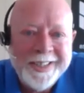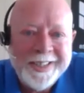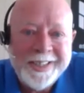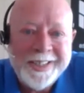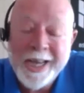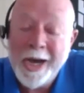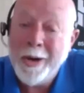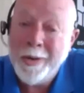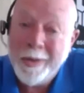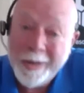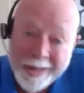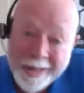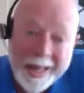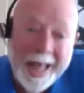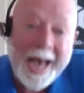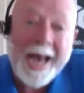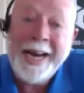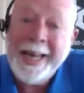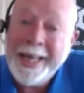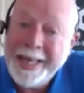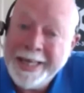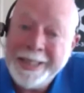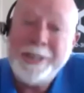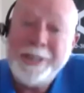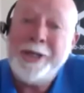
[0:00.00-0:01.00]
So a
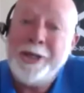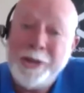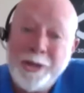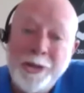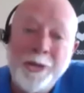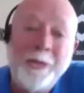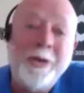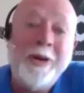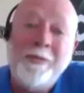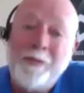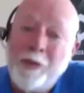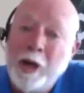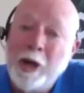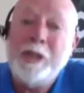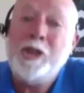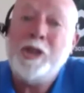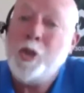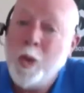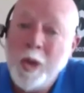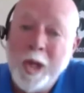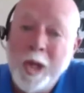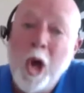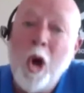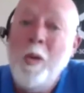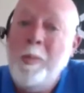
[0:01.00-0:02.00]
lot easier doing a
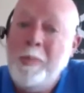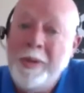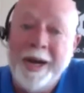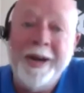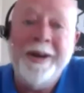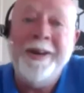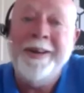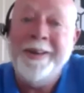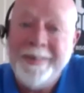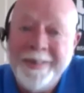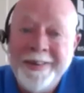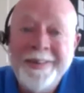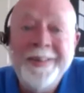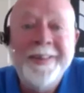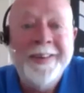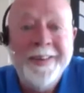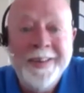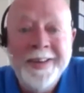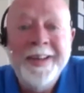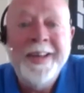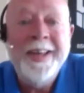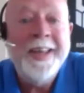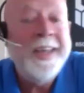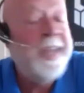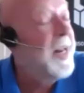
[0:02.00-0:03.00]
virtual open.
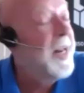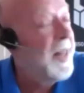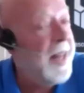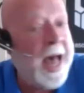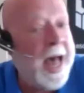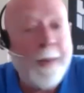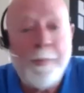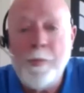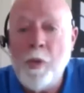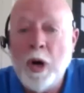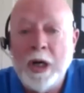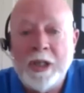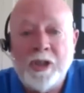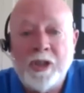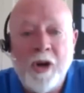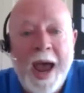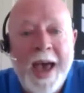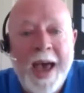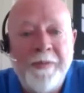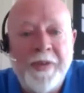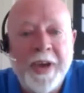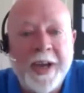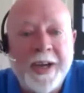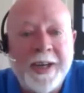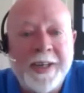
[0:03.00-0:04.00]
Get a lot more
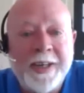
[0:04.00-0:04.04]
traffic.